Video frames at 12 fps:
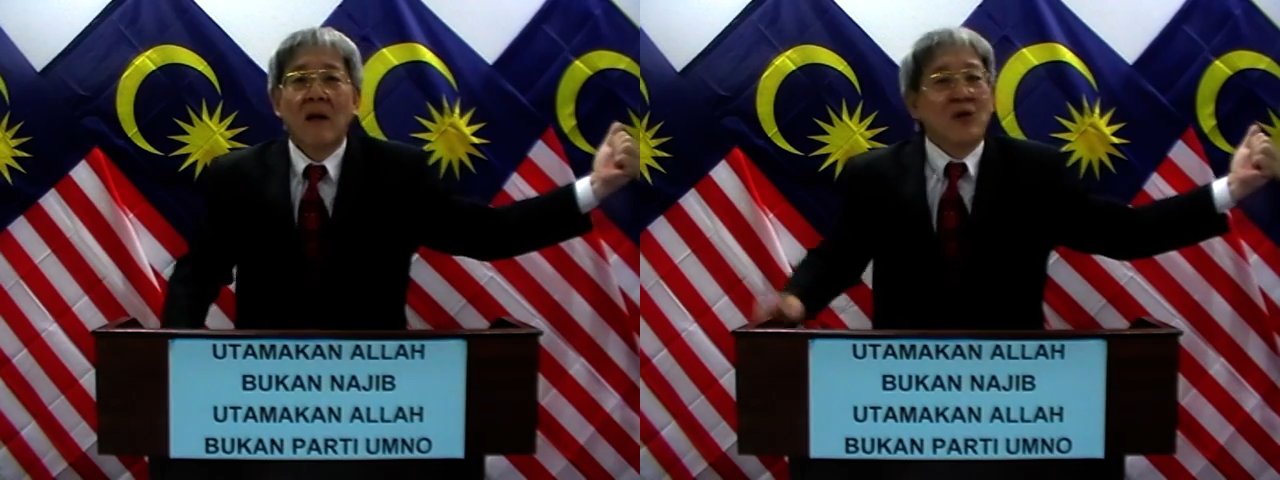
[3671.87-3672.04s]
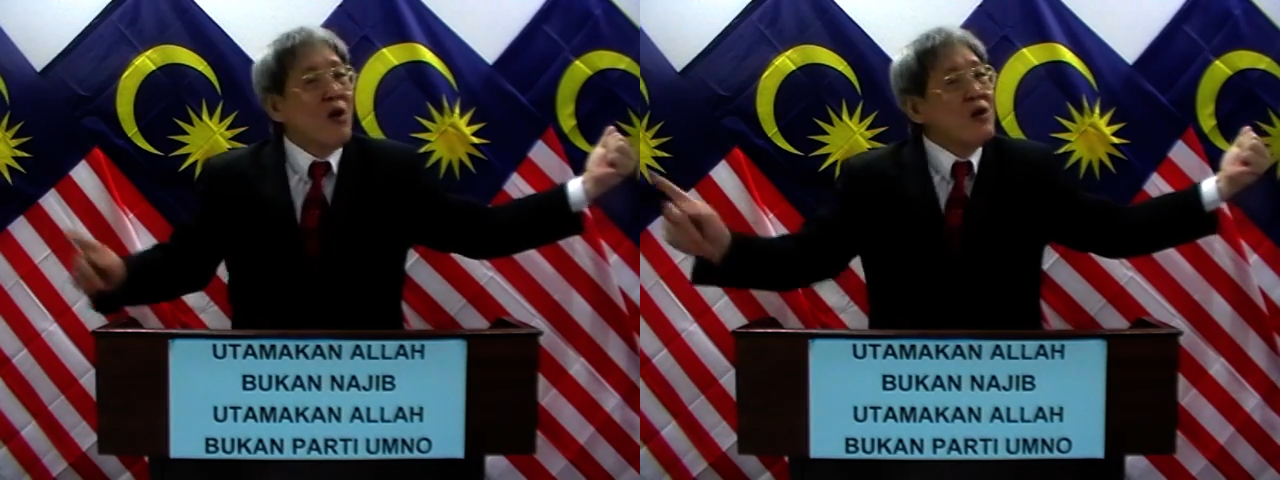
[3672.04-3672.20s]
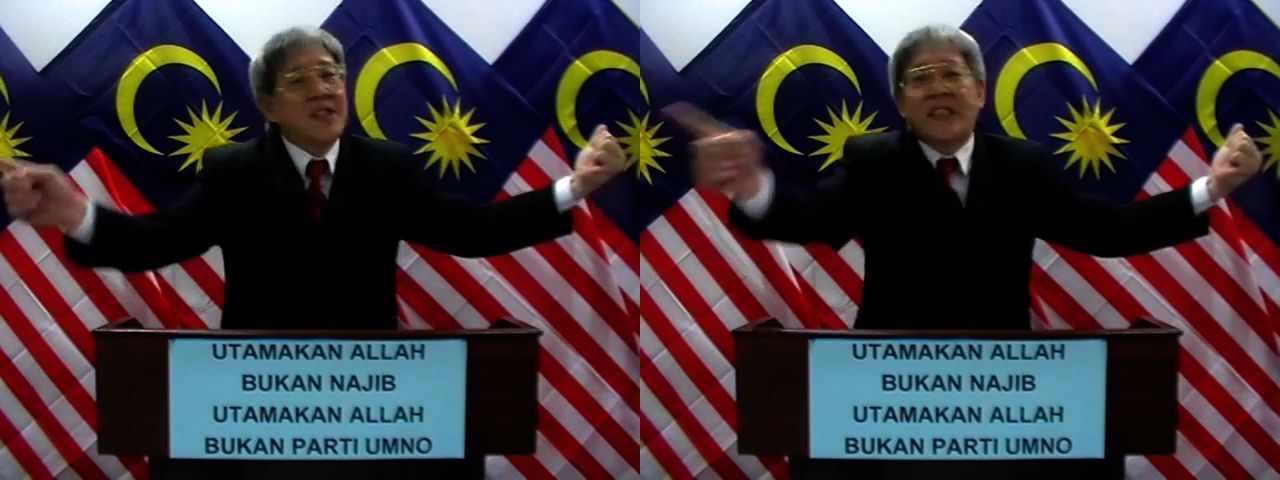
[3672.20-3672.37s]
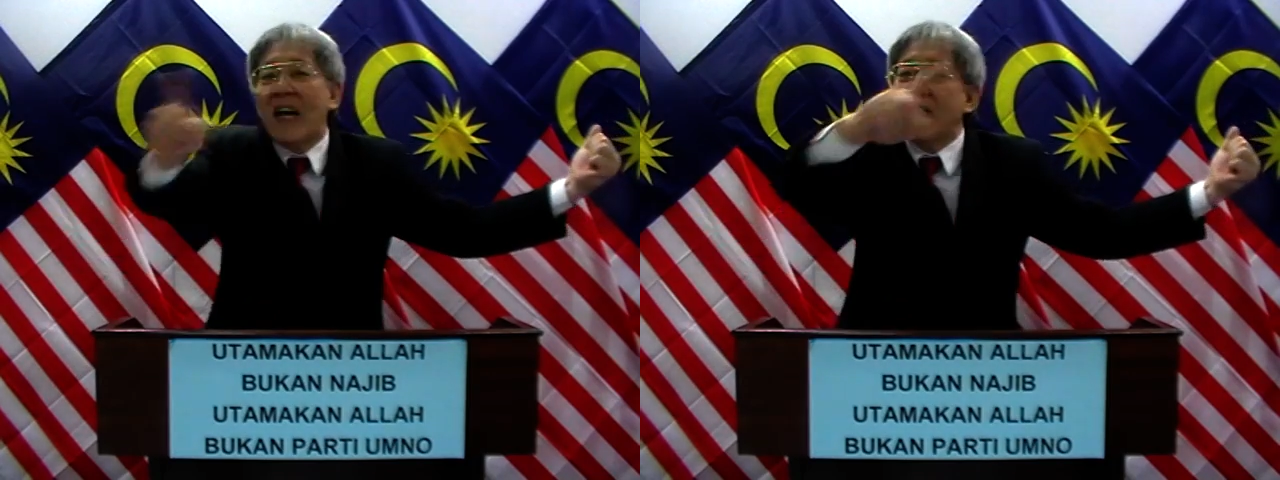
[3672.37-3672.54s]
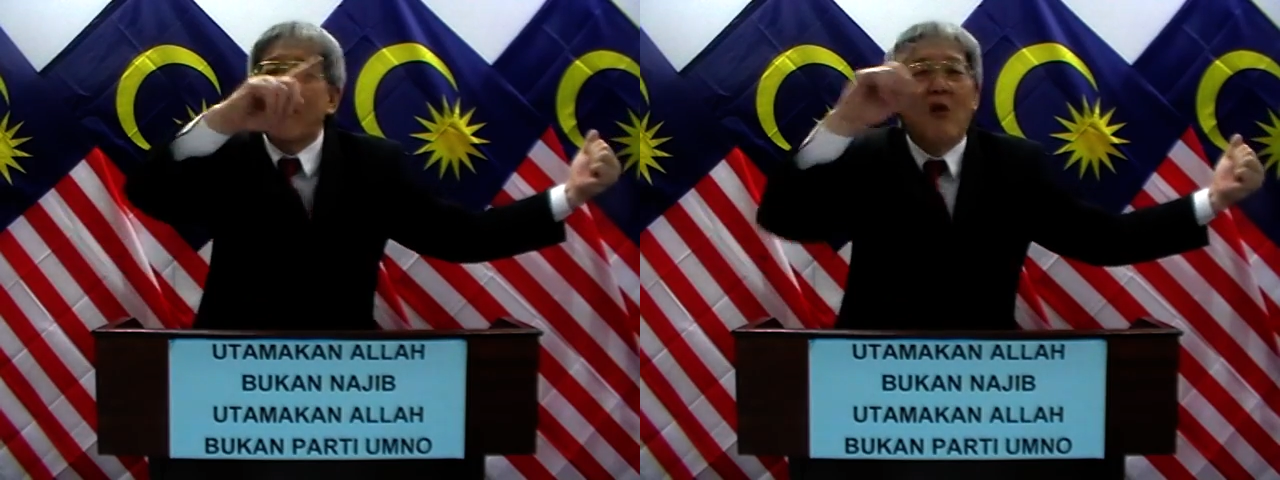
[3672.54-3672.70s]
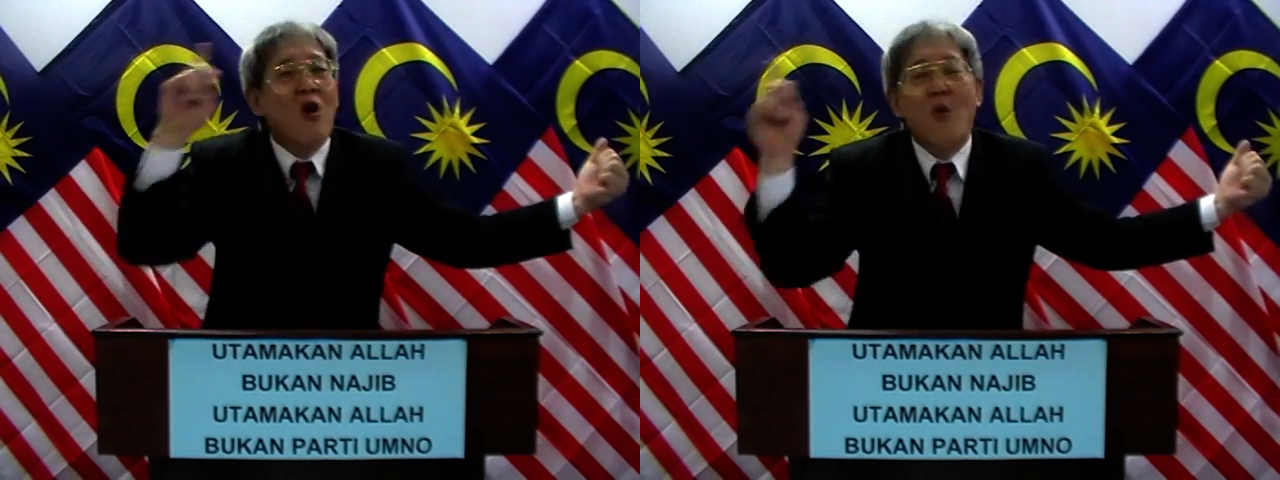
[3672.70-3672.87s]
Don't sail
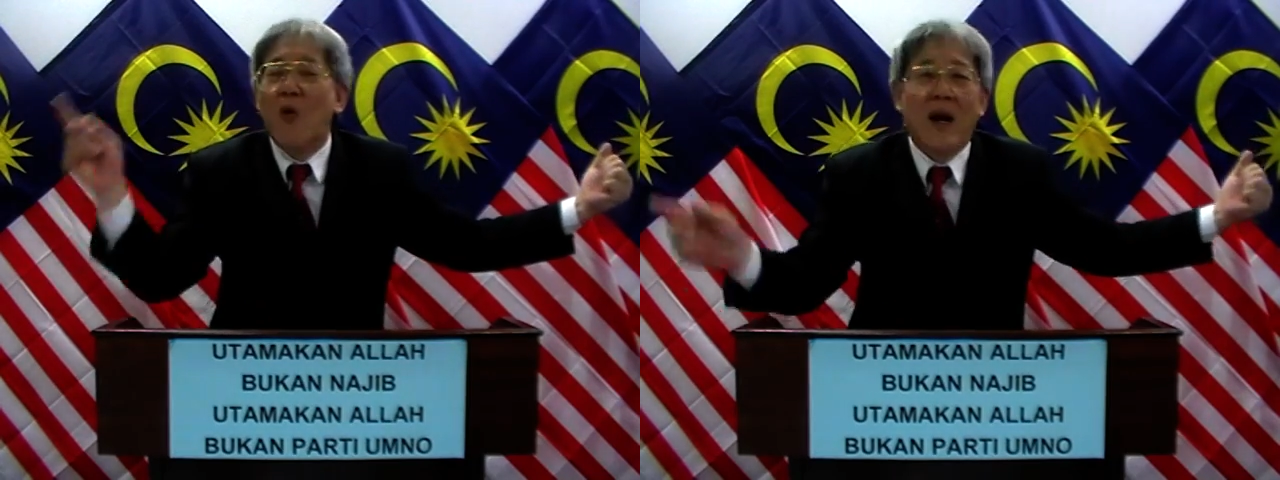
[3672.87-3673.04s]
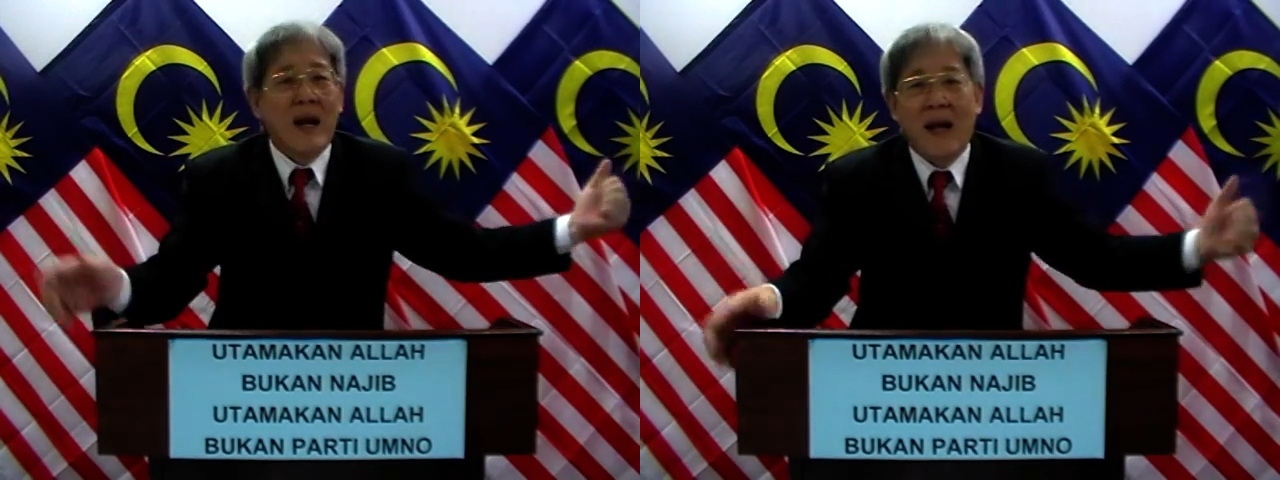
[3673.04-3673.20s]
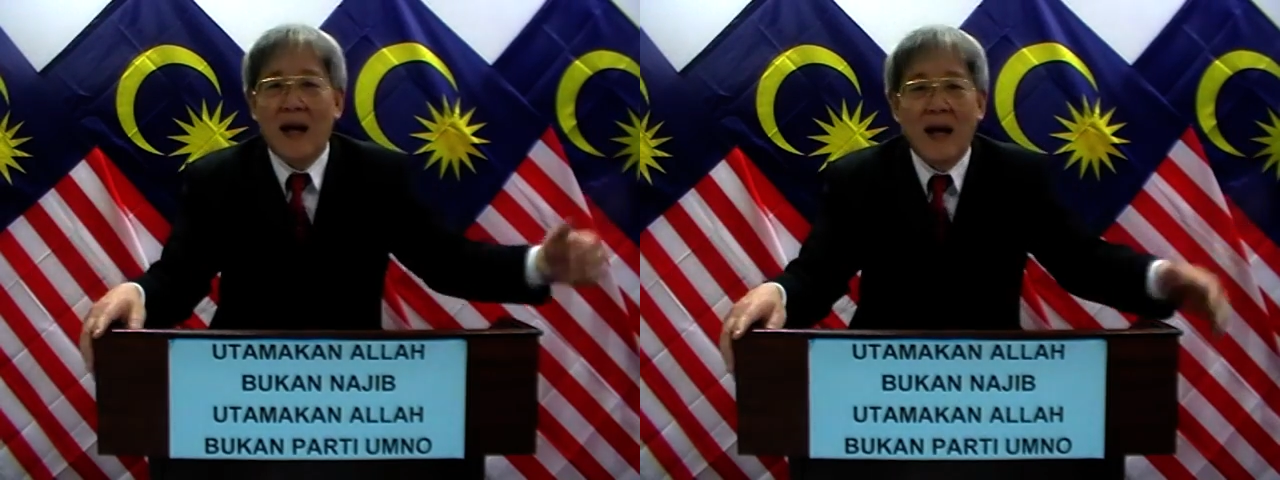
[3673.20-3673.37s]
around the whole world.